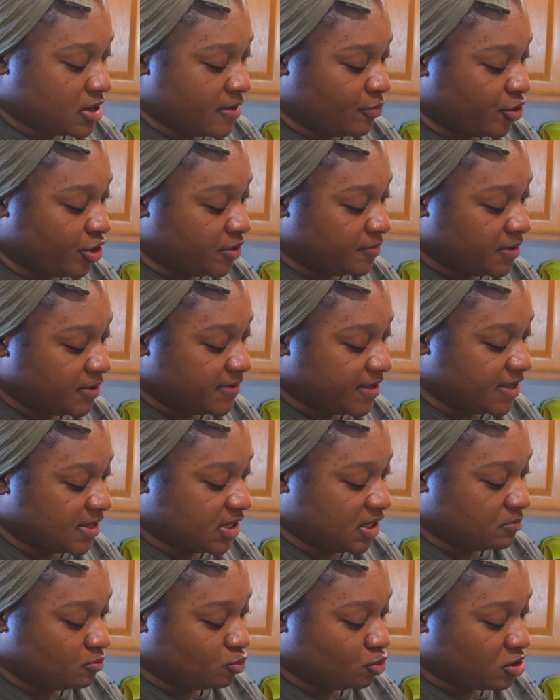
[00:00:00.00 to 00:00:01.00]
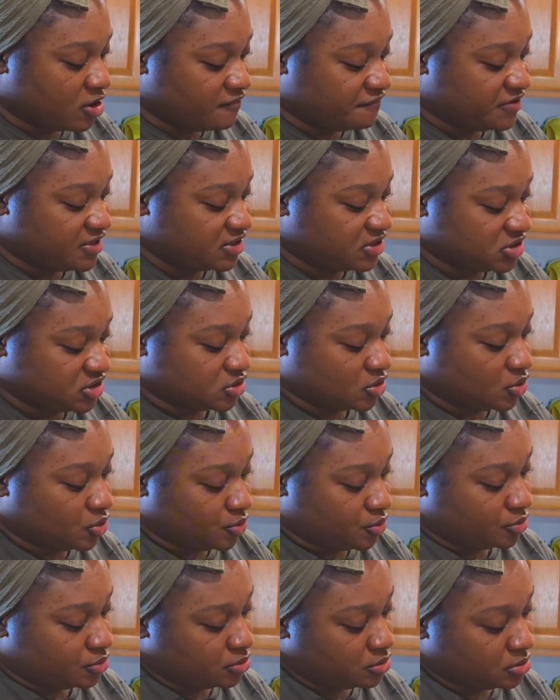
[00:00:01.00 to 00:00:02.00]
I'm going to be baking more of this,
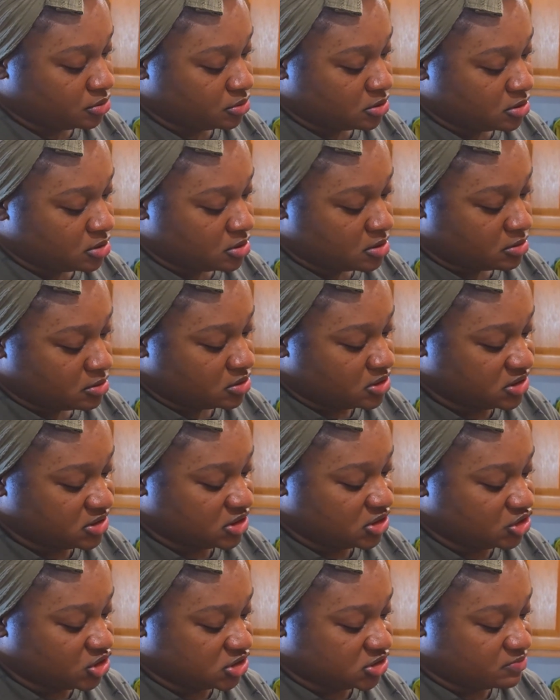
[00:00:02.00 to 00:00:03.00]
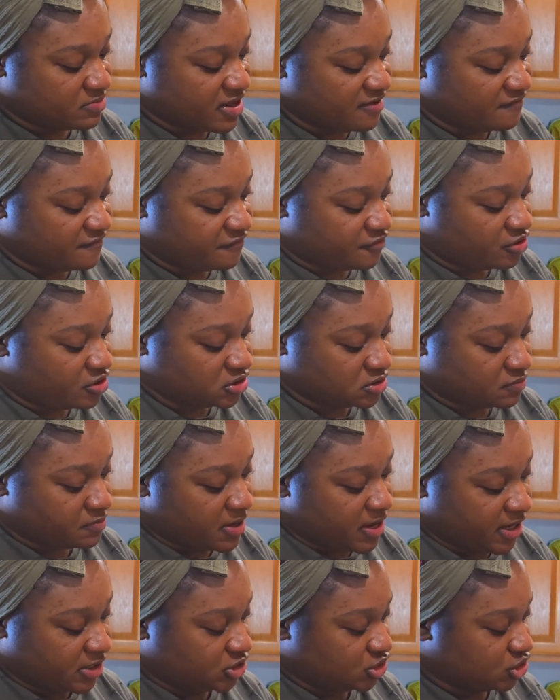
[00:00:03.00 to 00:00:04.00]
so this is just my first
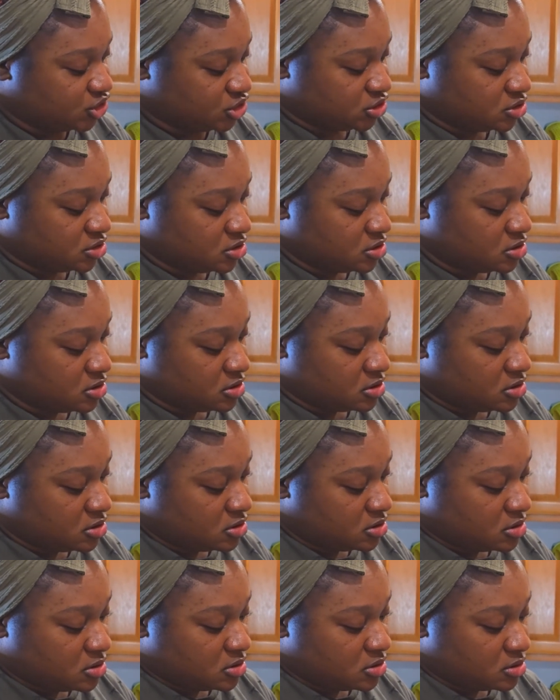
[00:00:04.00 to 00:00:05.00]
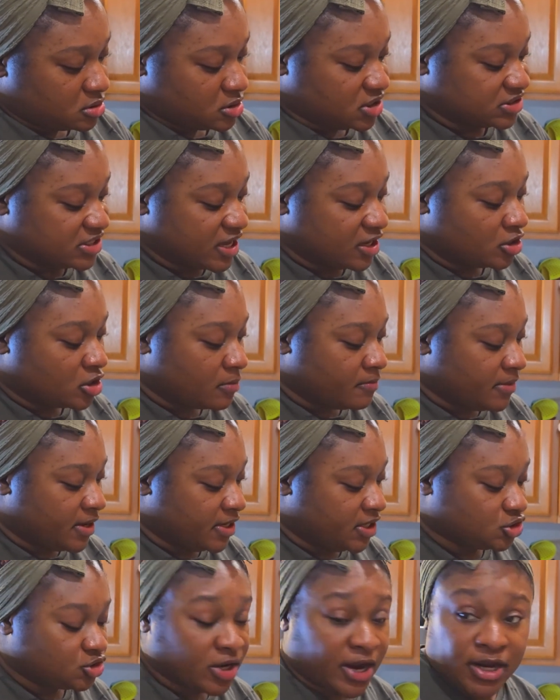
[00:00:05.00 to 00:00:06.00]
batch. Because I
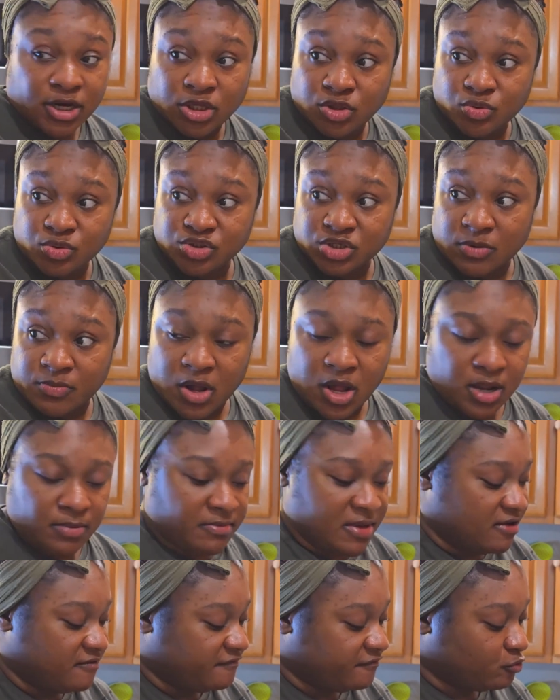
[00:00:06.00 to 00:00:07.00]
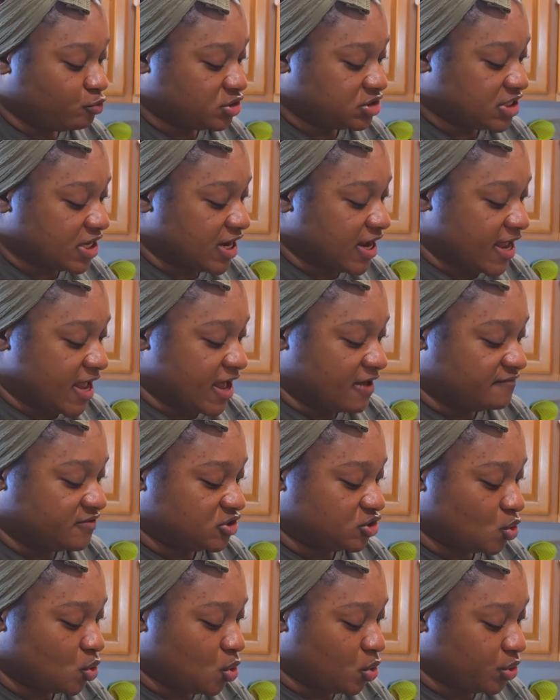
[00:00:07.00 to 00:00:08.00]
normally try to use up all my fruits that I have
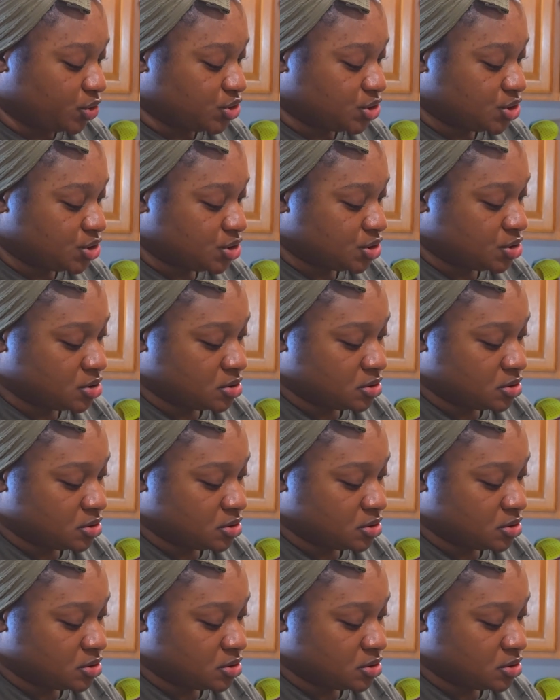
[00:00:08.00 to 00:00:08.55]
soaked.